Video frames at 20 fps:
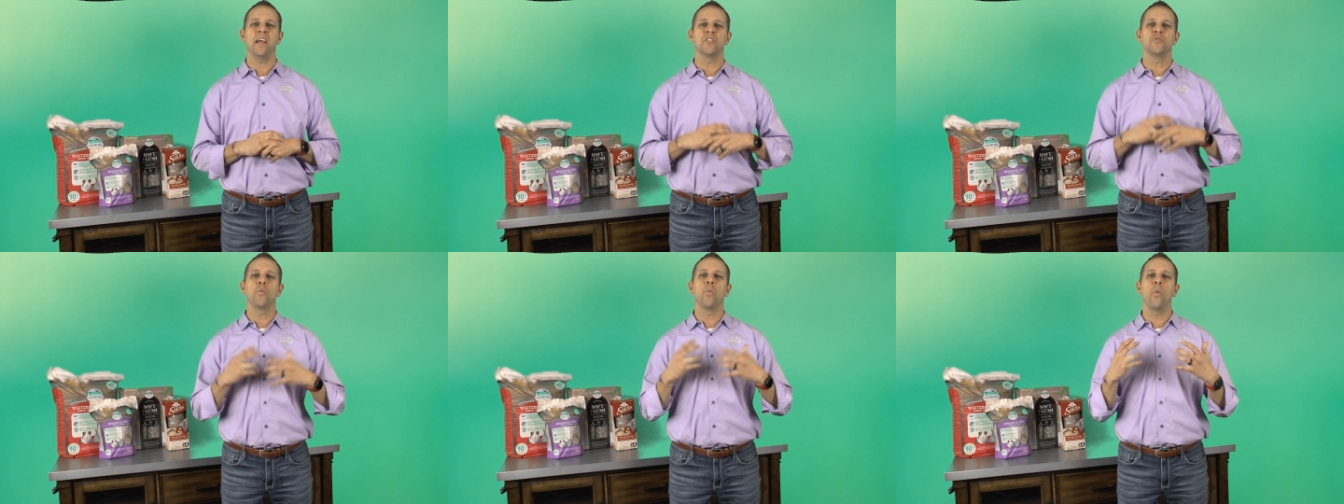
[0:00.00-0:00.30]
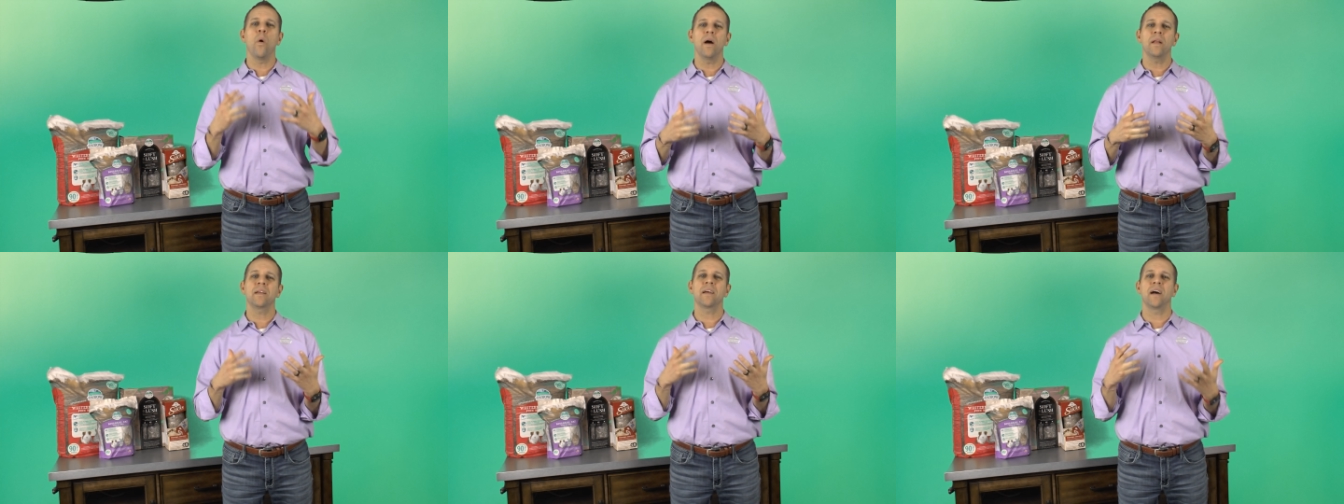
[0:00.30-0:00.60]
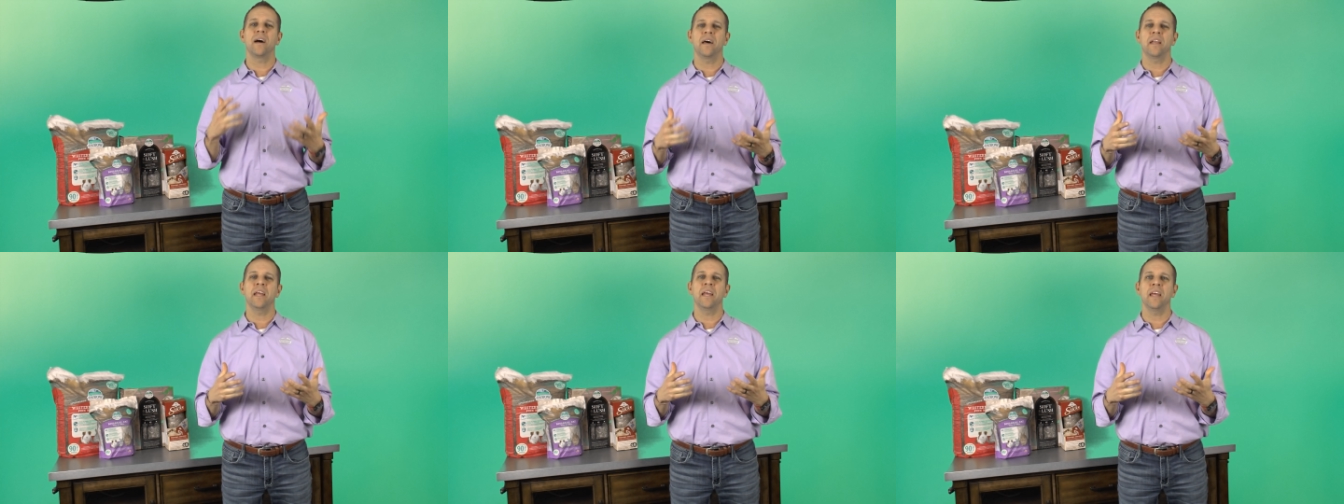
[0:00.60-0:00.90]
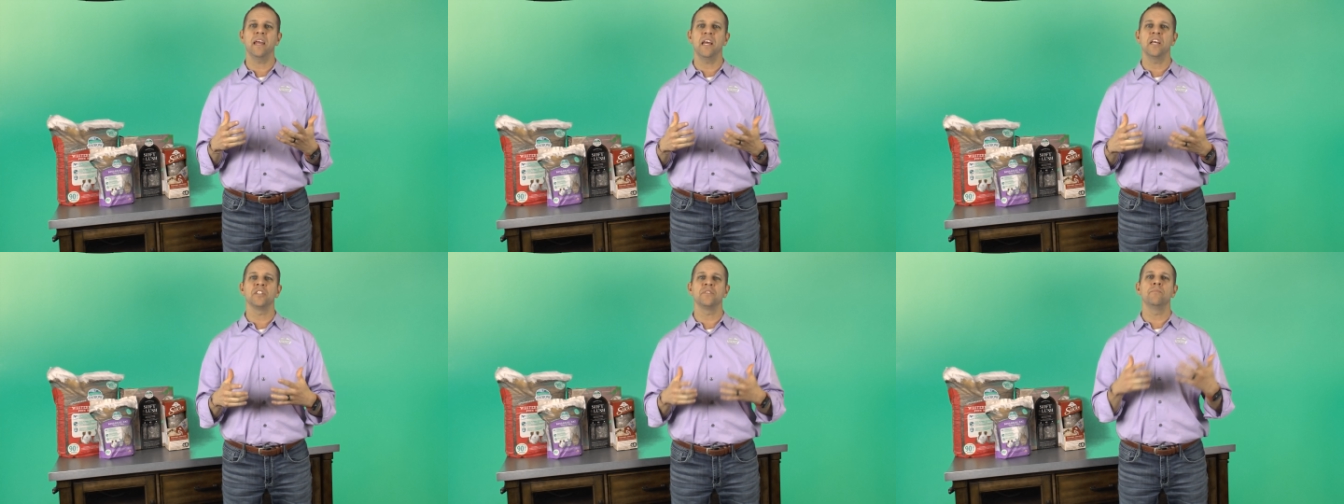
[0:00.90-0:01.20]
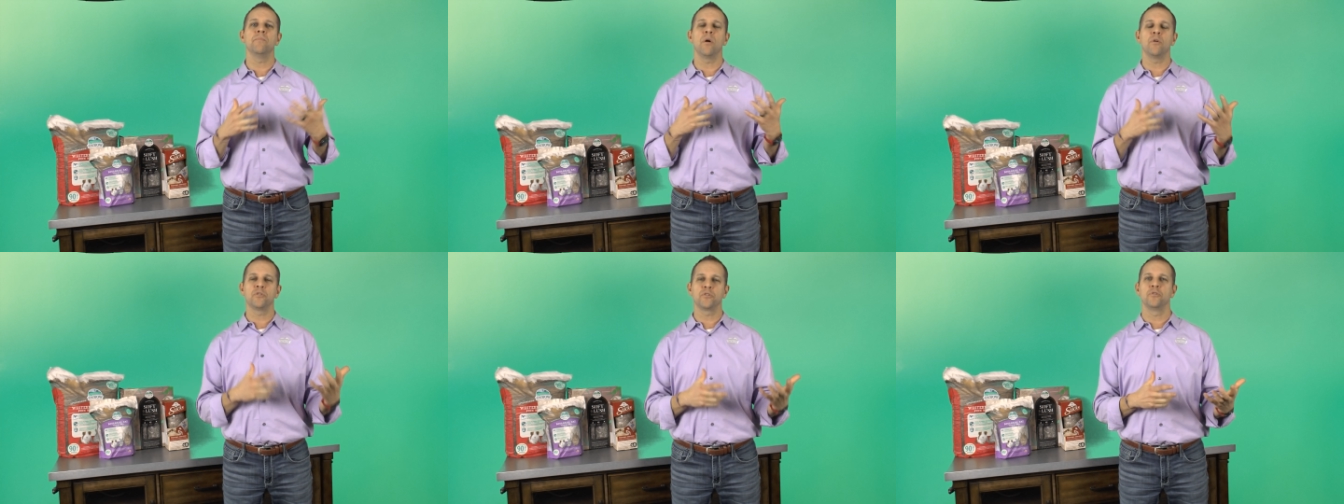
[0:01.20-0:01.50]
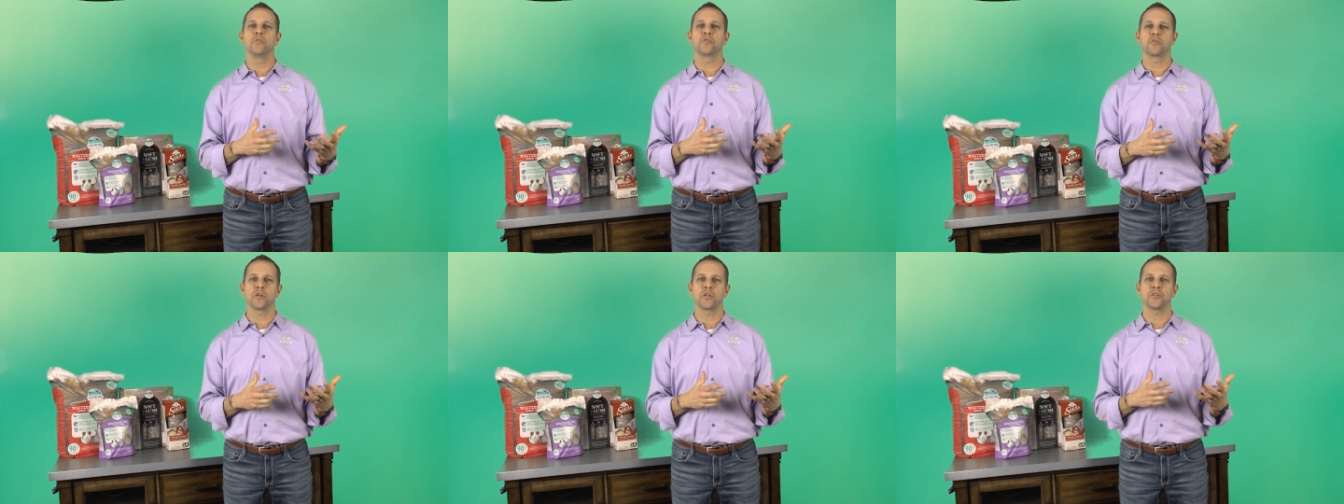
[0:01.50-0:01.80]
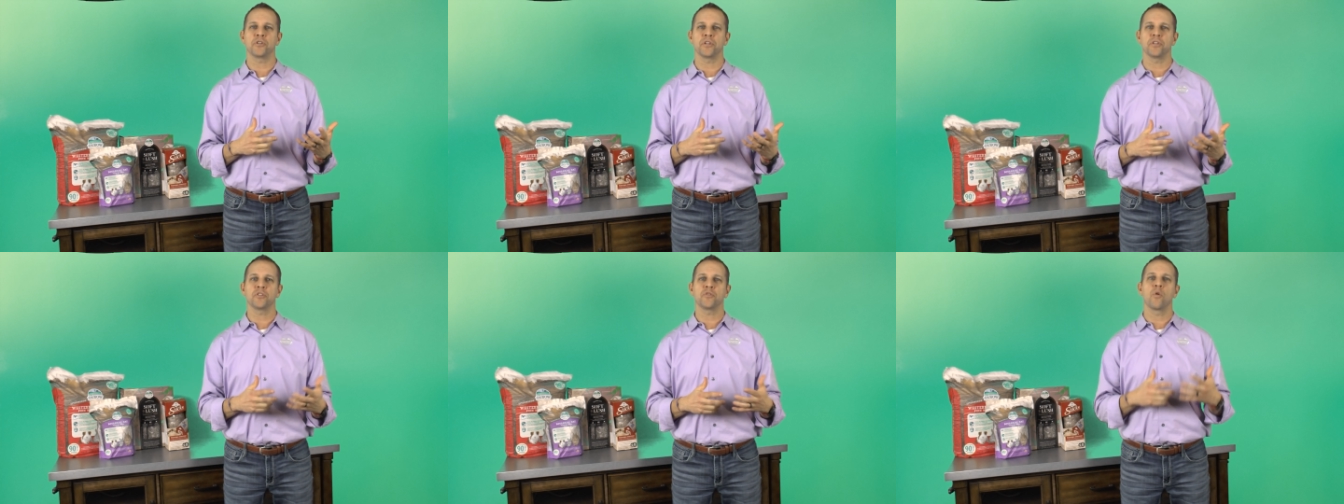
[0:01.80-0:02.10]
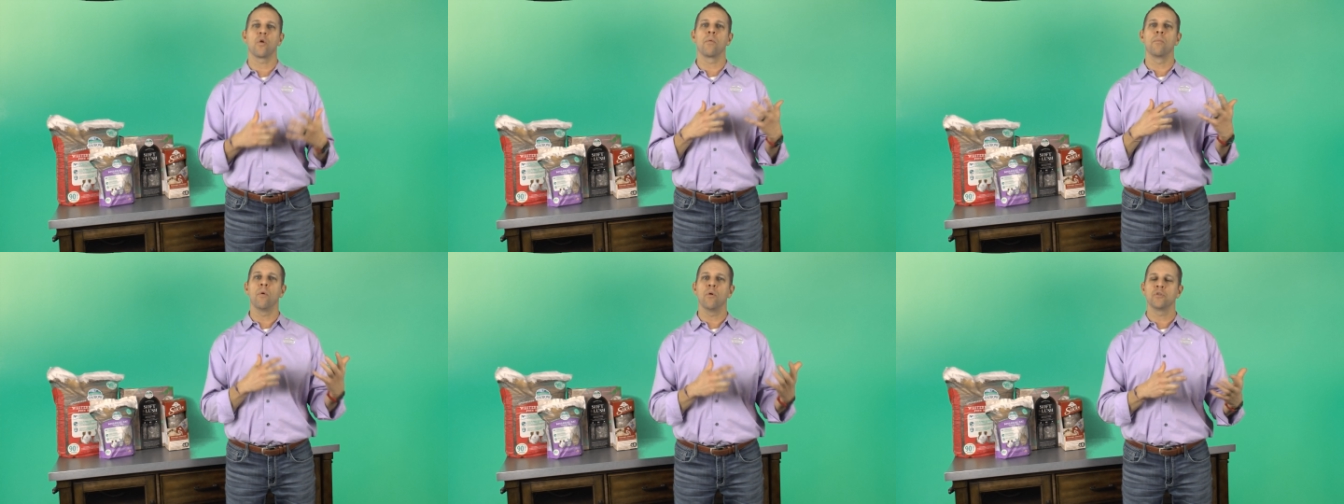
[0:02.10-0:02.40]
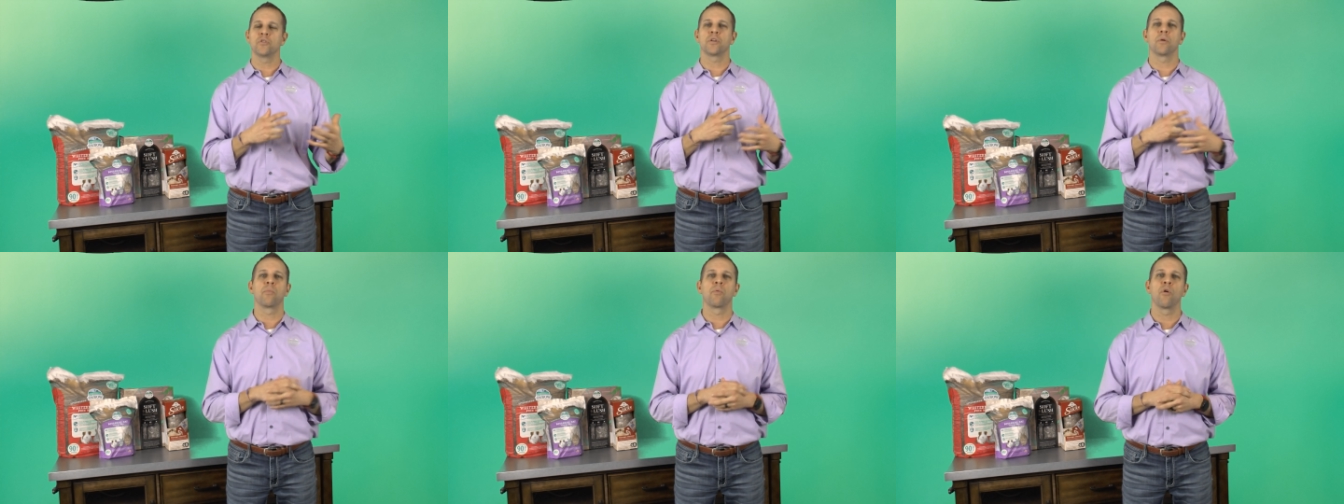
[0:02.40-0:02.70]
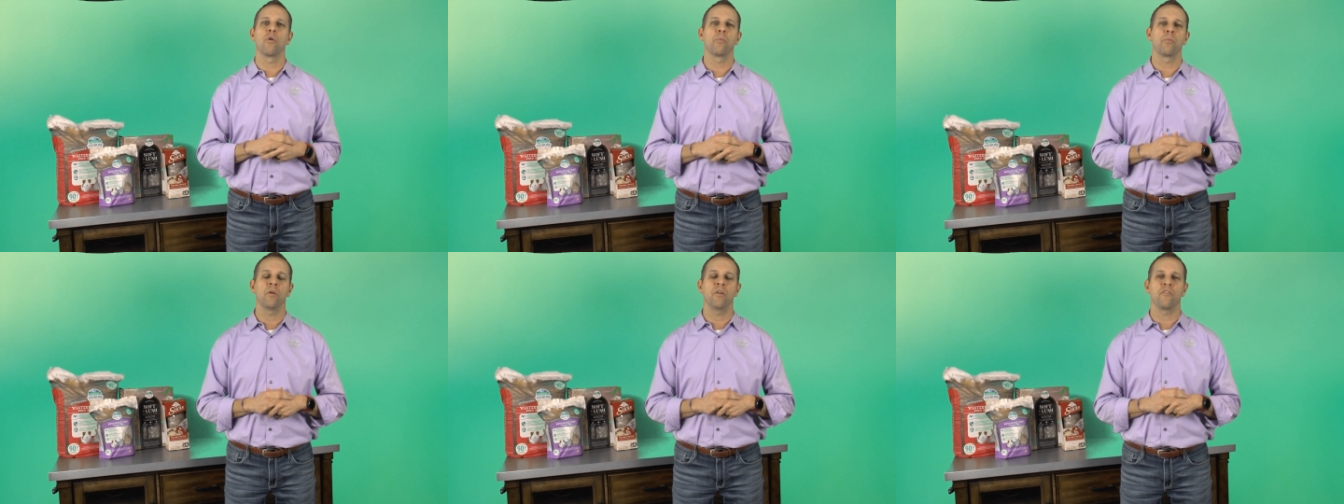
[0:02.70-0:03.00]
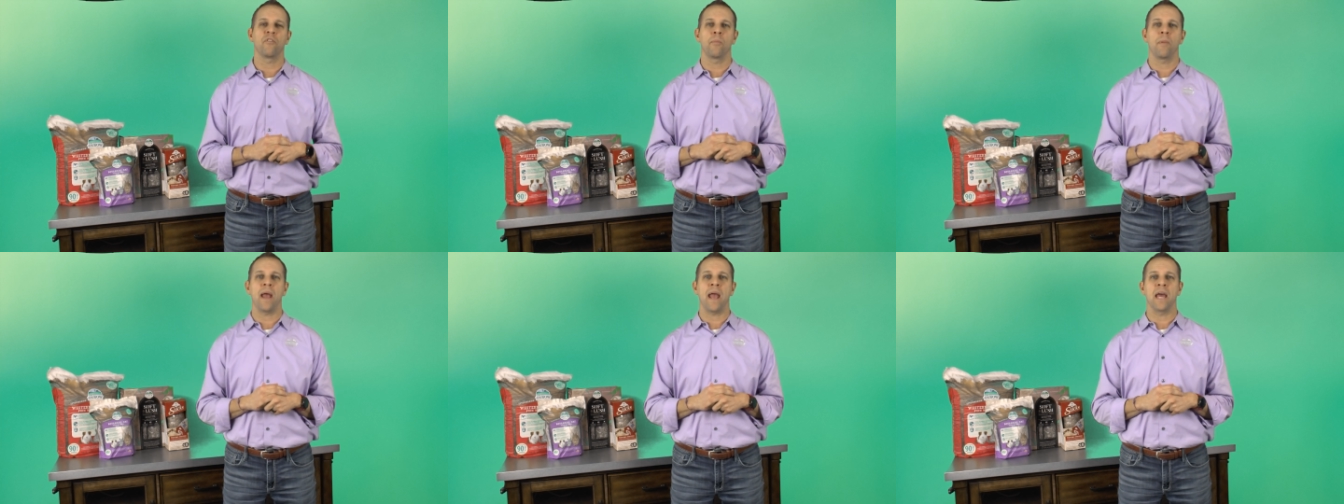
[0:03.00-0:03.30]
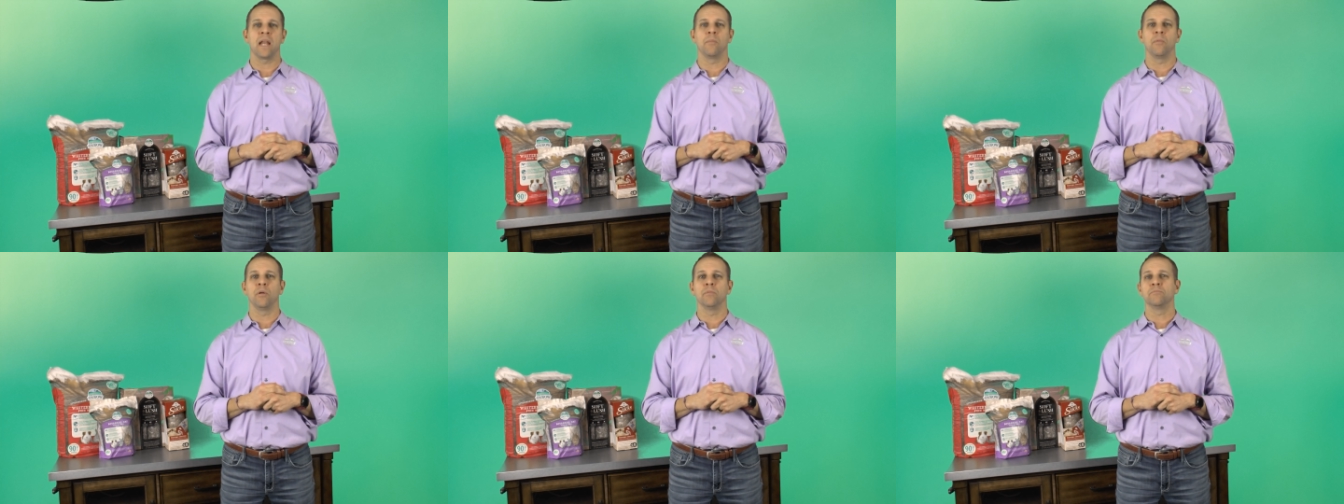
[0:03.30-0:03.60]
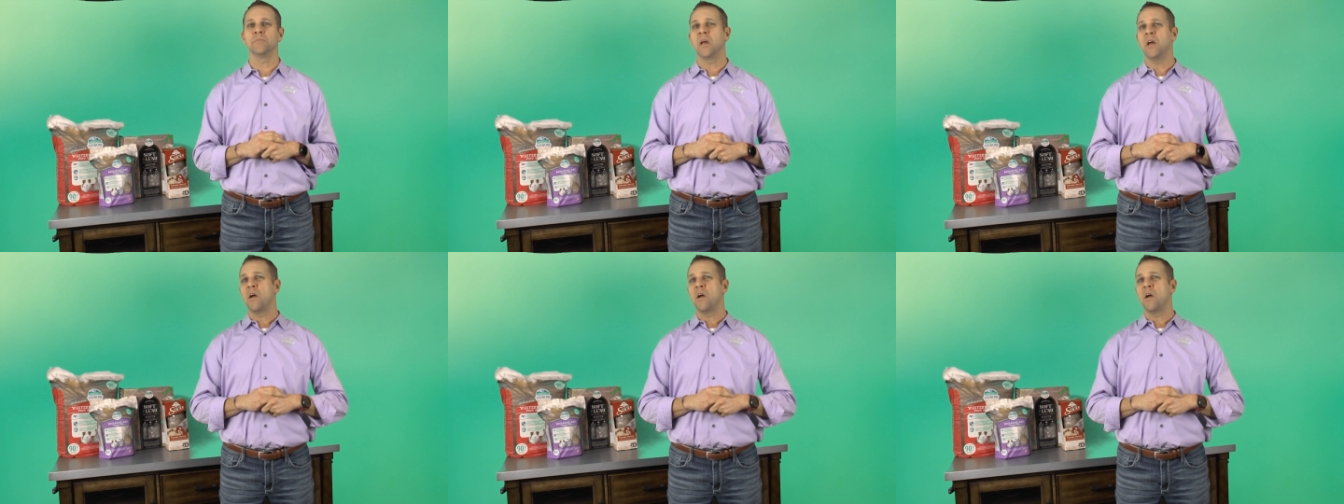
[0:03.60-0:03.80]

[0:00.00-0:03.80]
is what cutting is most nutritious or most appropriate for my animal?